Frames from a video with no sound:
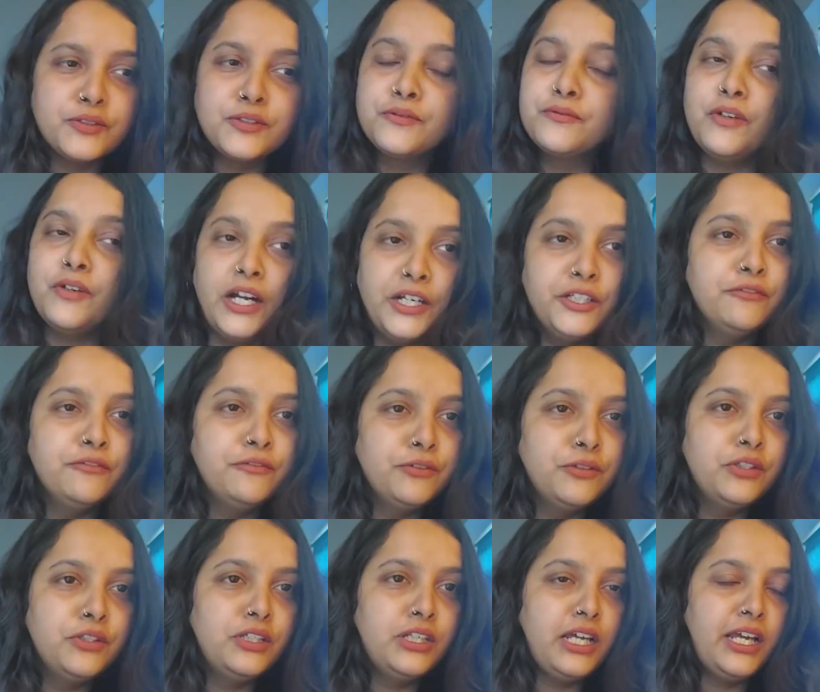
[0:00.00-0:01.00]
is
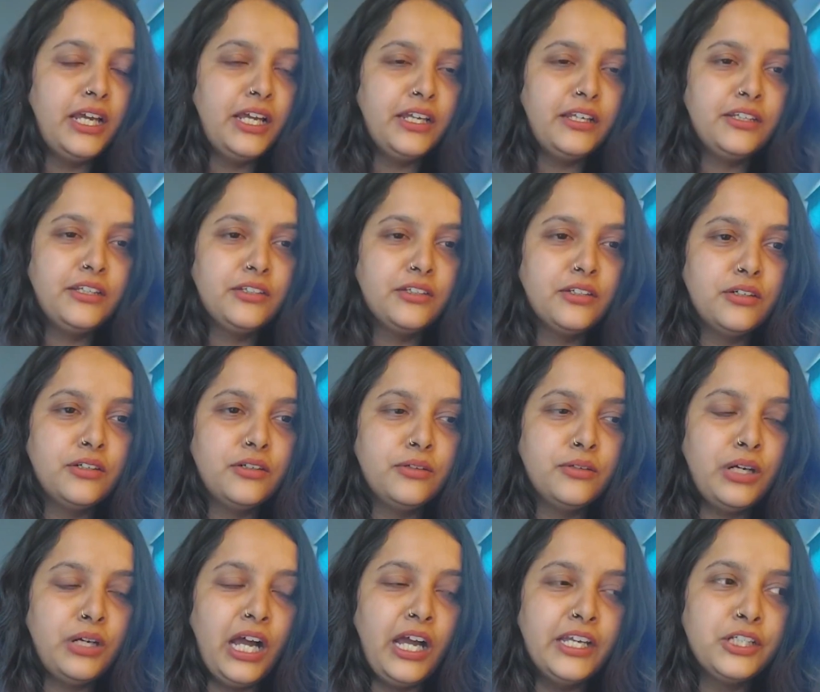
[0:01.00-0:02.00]
wonderful, and
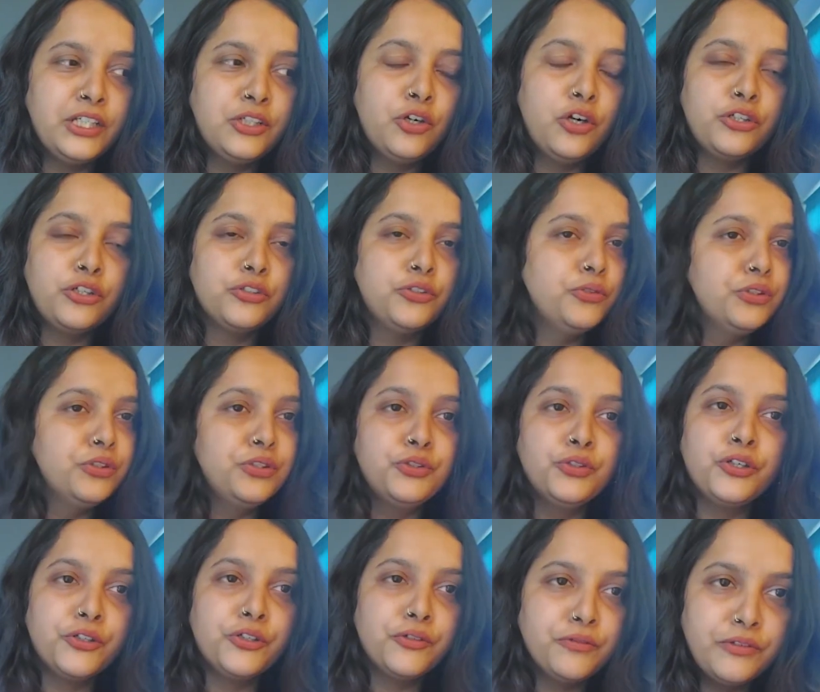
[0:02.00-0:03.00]
uh, I got to know a
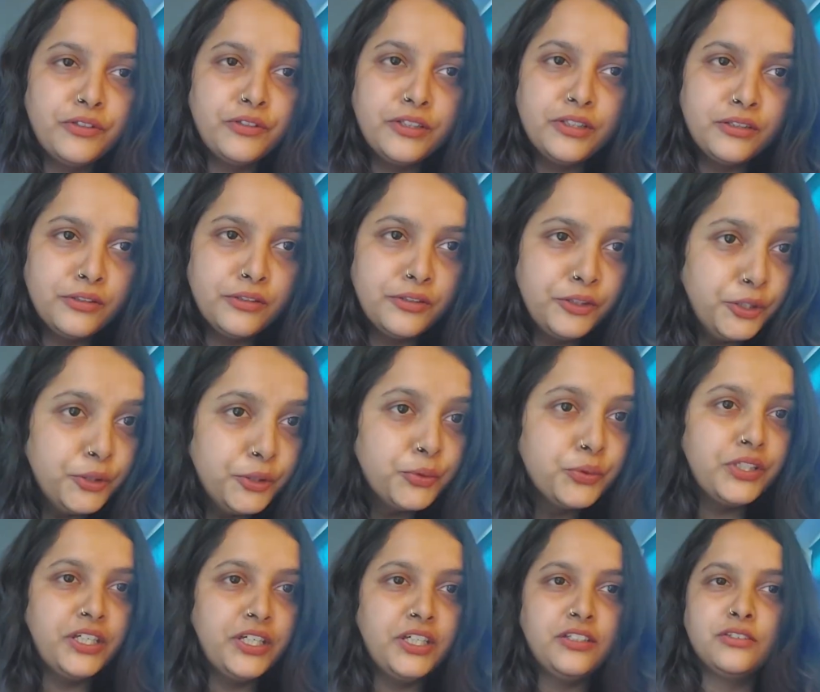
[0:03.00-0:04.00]
lot of
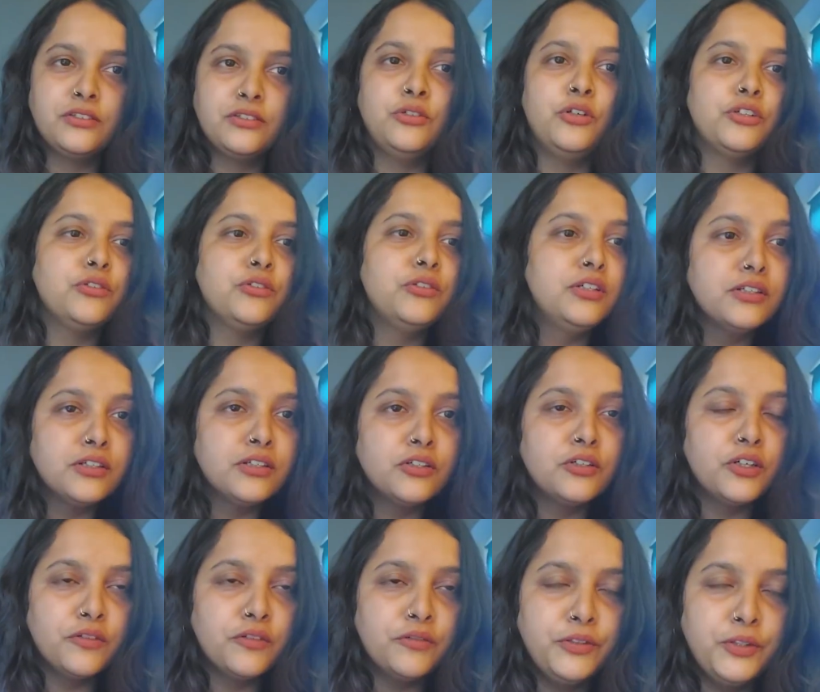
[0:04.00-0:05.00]
new things, got to learn a
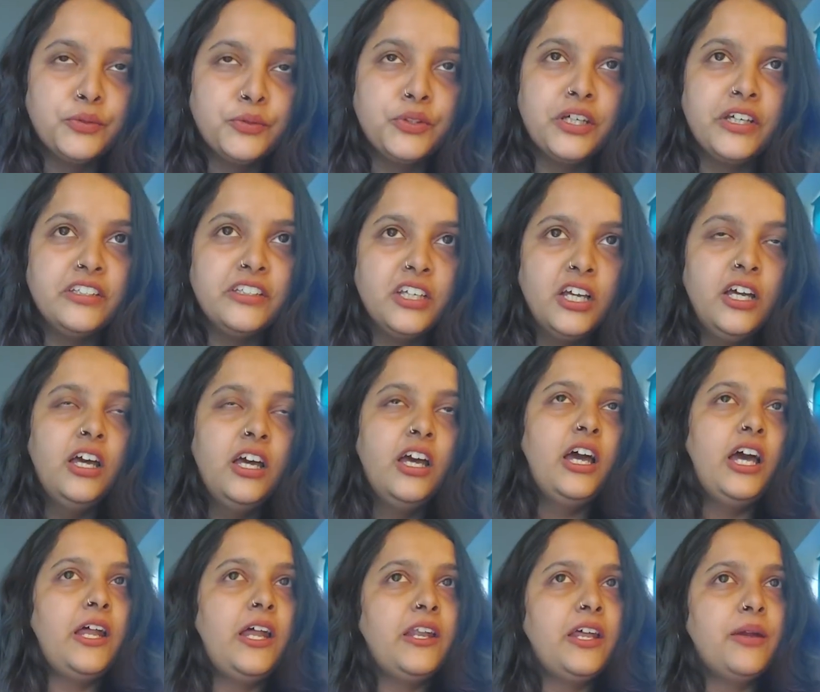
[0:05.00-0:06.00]
lot of new things,
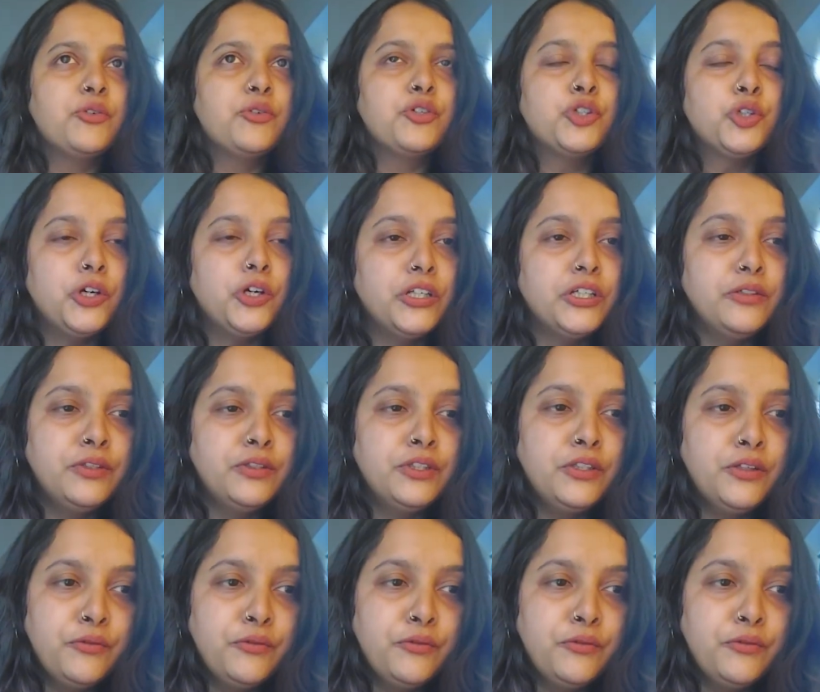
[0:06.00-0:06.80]
and I'm sure even